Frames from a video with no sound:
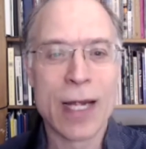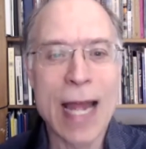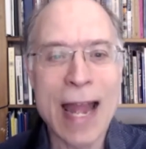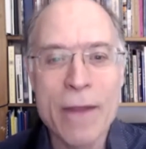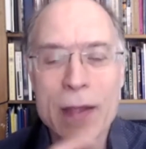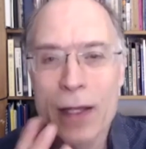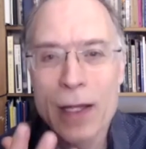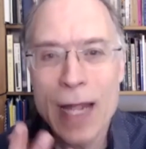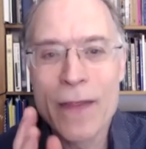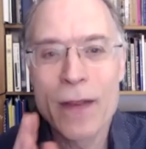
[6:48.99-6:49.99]
and
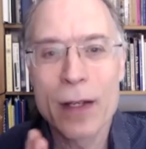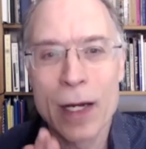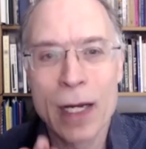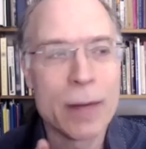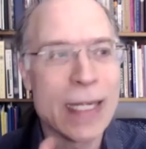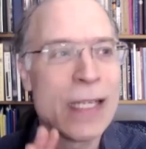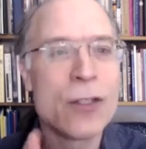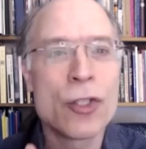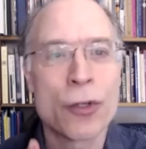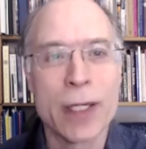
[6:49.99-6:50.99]
the
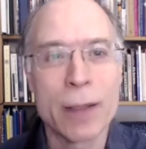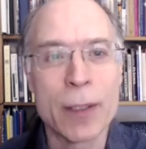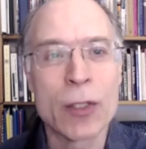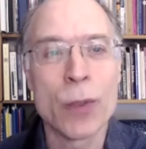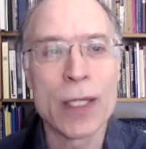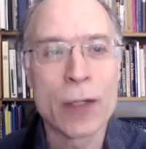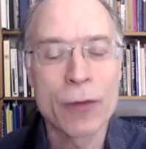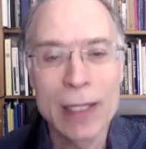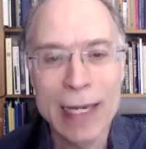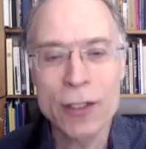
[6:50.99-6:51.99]
intrigue between the
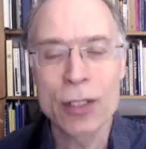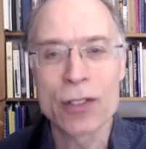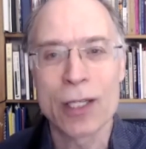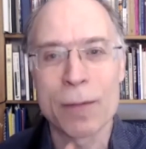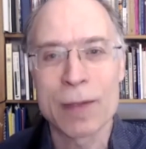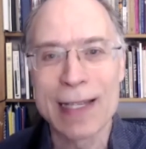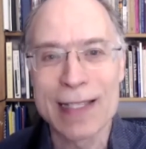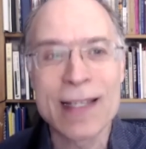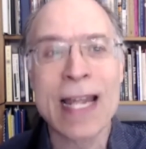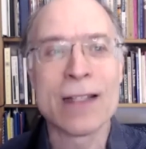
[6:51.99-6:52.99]
relationships and the
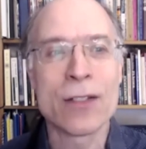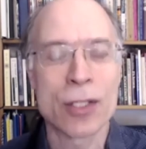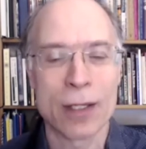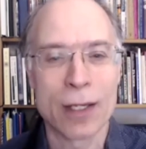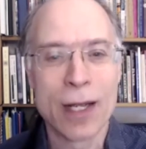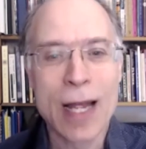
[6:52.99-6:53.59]
tension